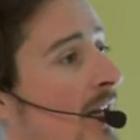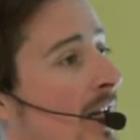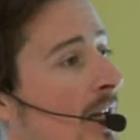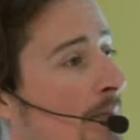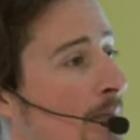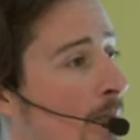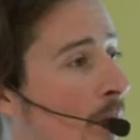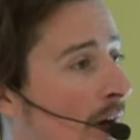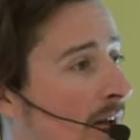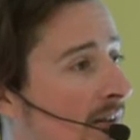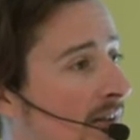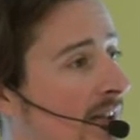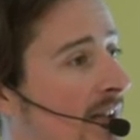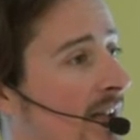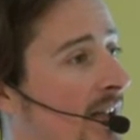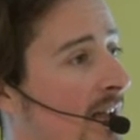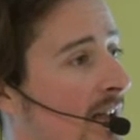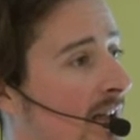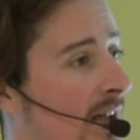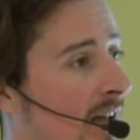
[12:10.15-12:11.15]
In
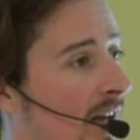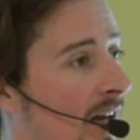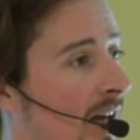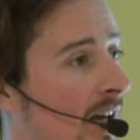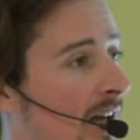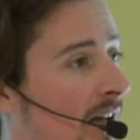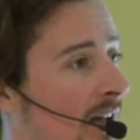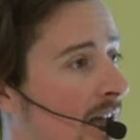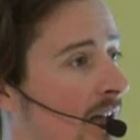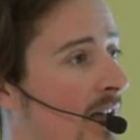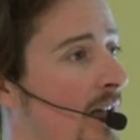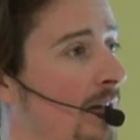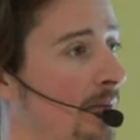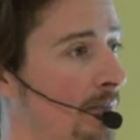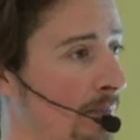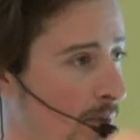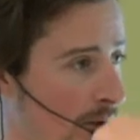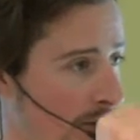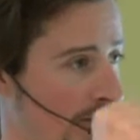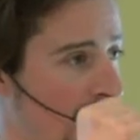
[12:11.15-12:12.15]
boxing, yeah,
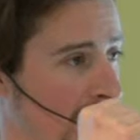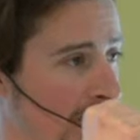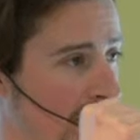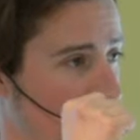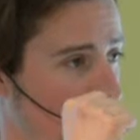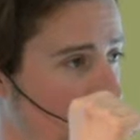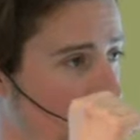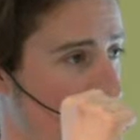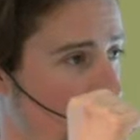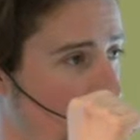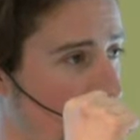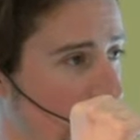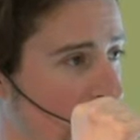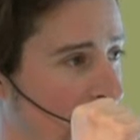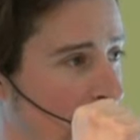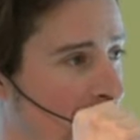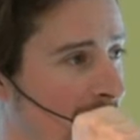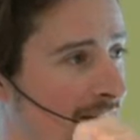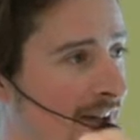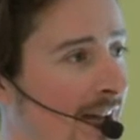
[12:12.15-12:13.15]
boxing, yeah,
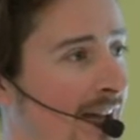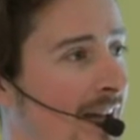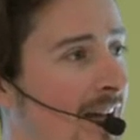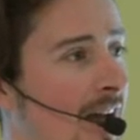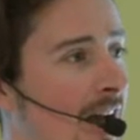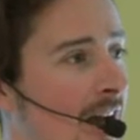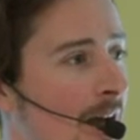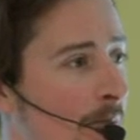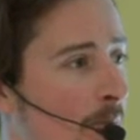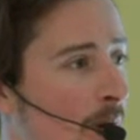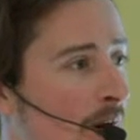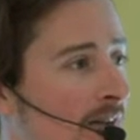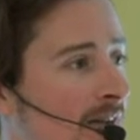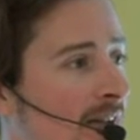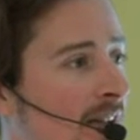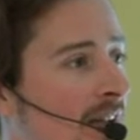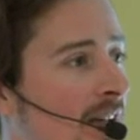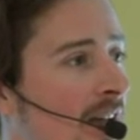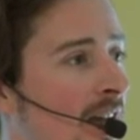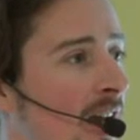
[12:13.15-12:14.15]
boxing. Yeah. In
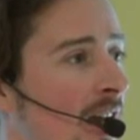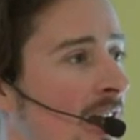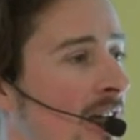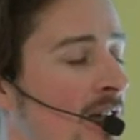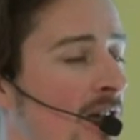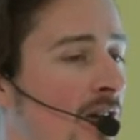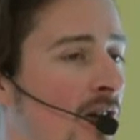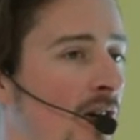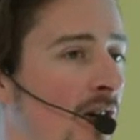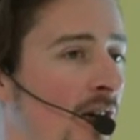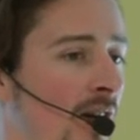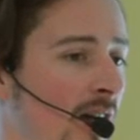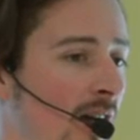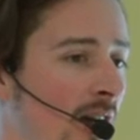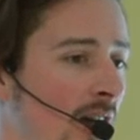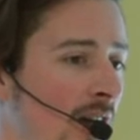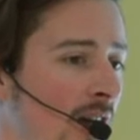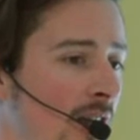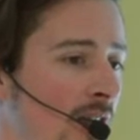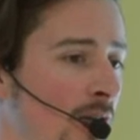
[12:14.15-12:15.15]
boxing, you
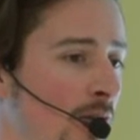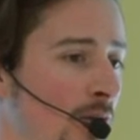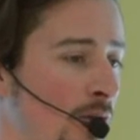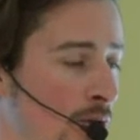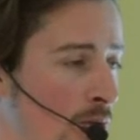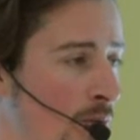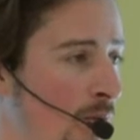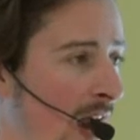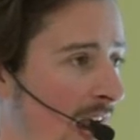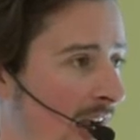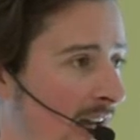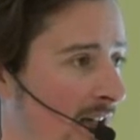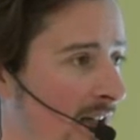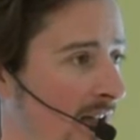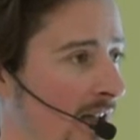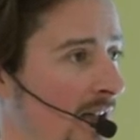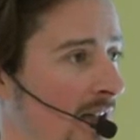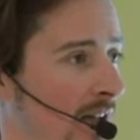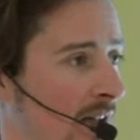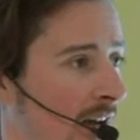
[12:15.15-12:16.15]
you
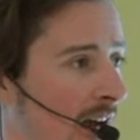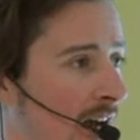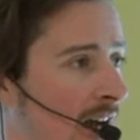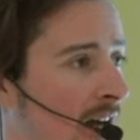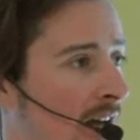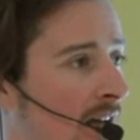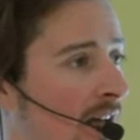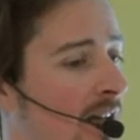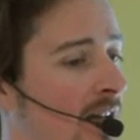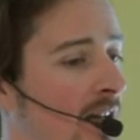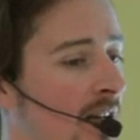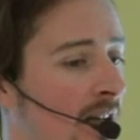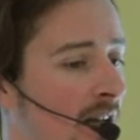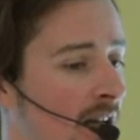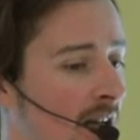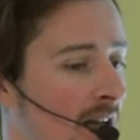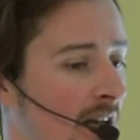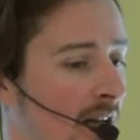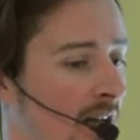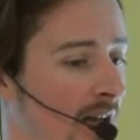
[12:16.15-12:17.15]
train, yeah,
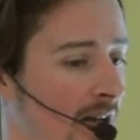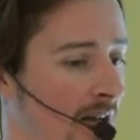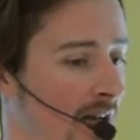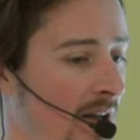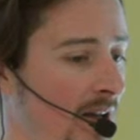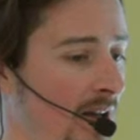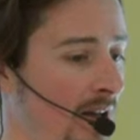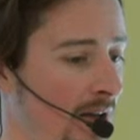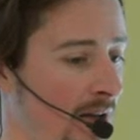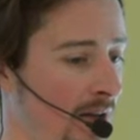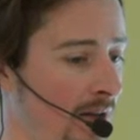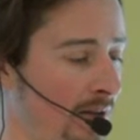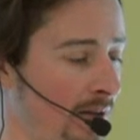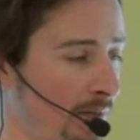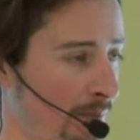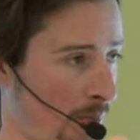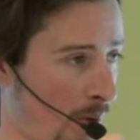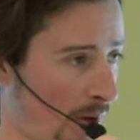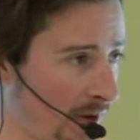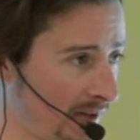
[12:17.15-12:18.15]

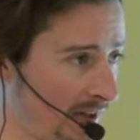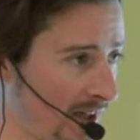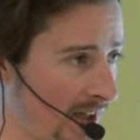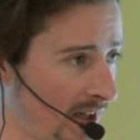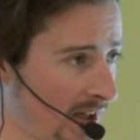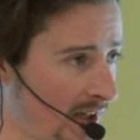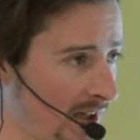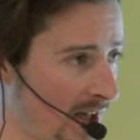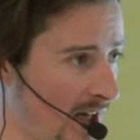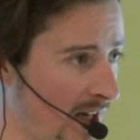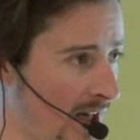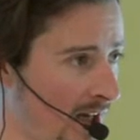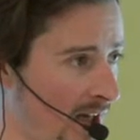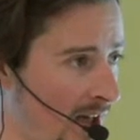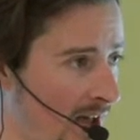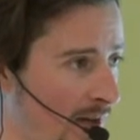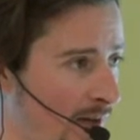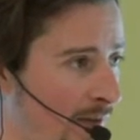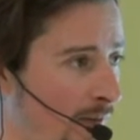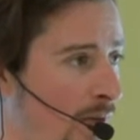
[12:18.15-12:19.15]
boxing, yeah,
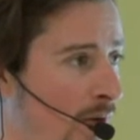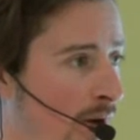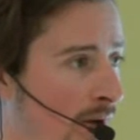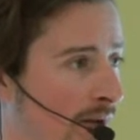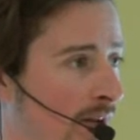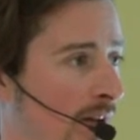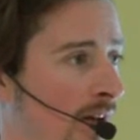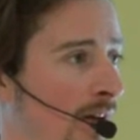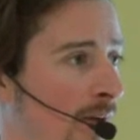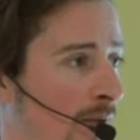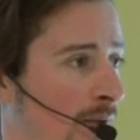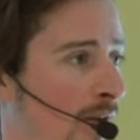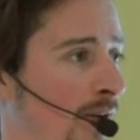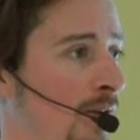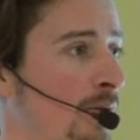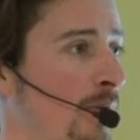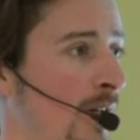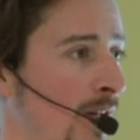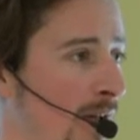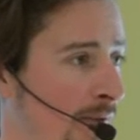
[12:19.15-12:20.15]
for the for
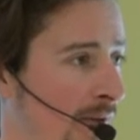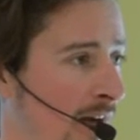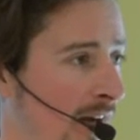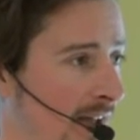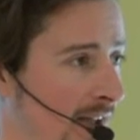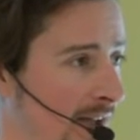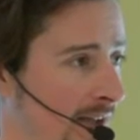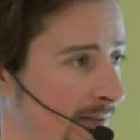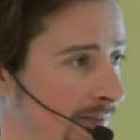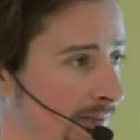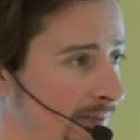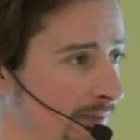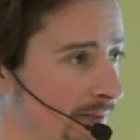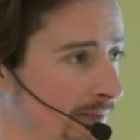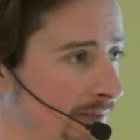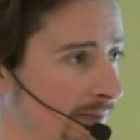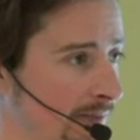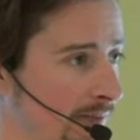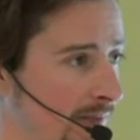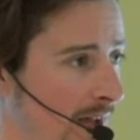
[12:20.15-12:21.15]
the real fight,
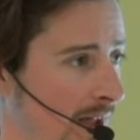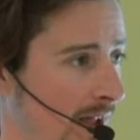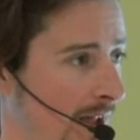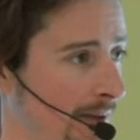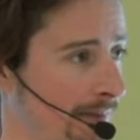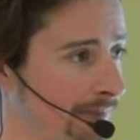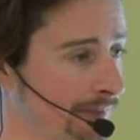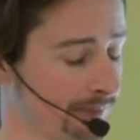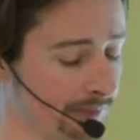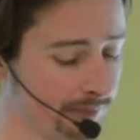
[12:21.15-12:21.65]
yeah.